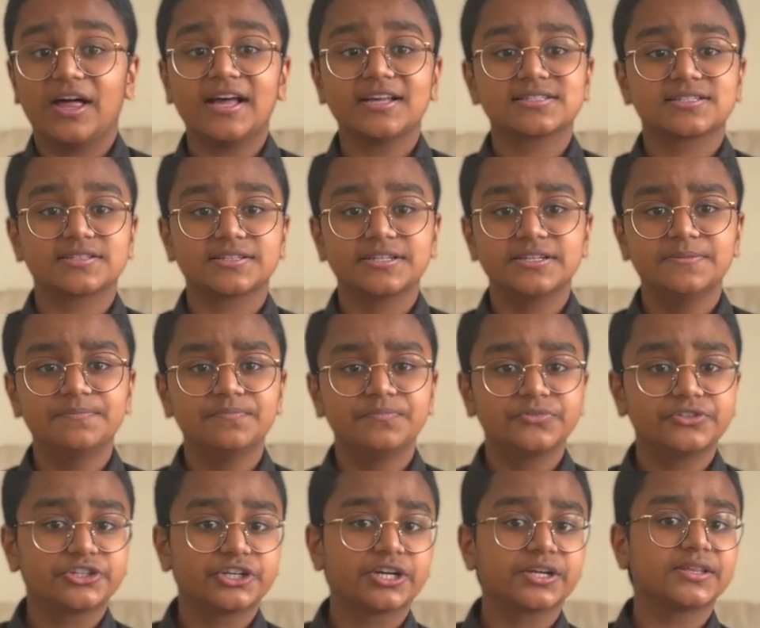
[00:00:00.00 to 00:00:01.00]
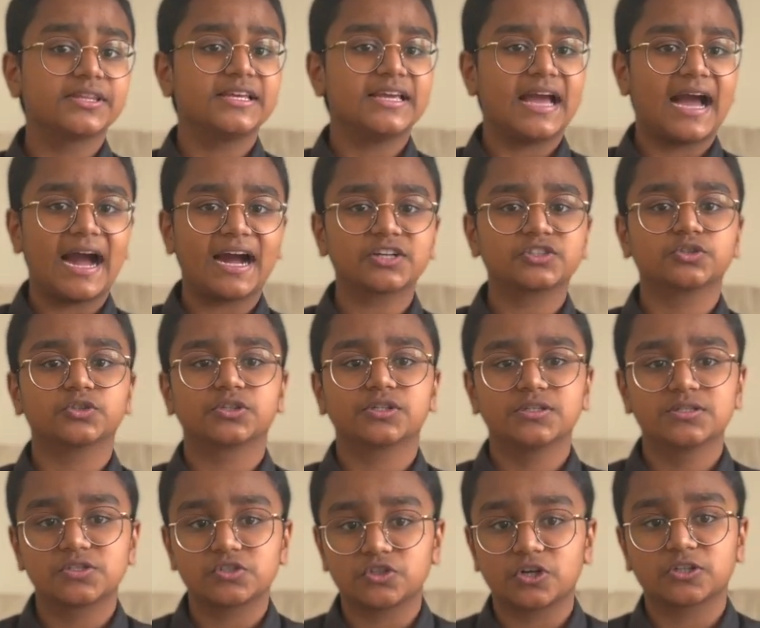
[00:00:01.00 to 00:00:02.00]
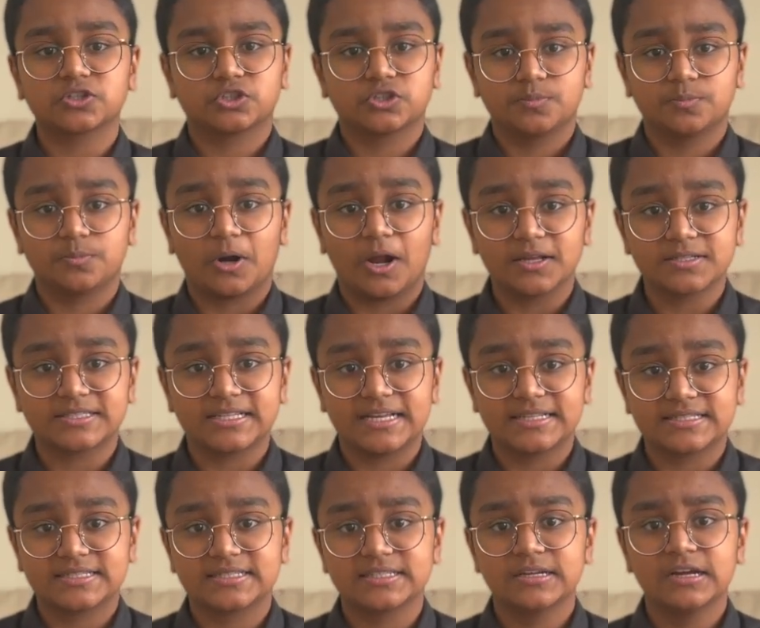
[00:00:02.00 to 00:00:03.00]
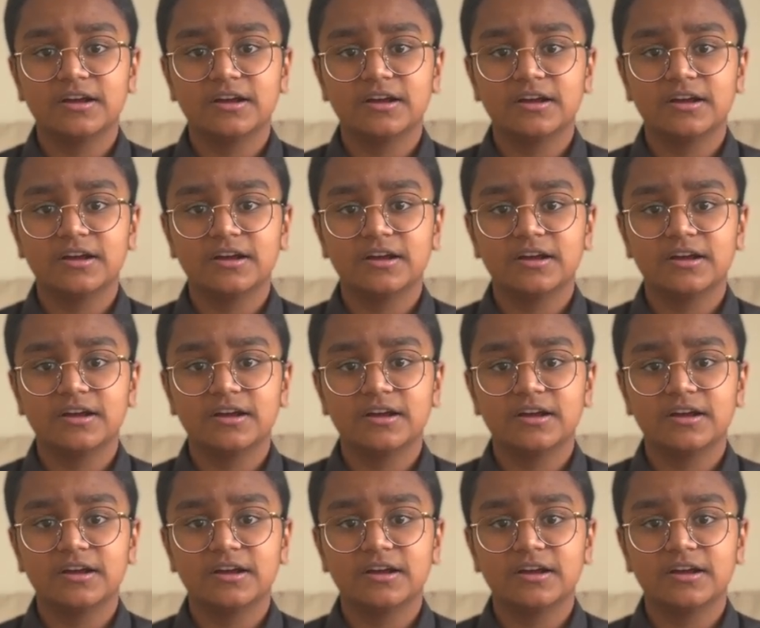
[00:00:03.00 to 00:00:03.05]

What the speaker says: lastly, during the actual construction process,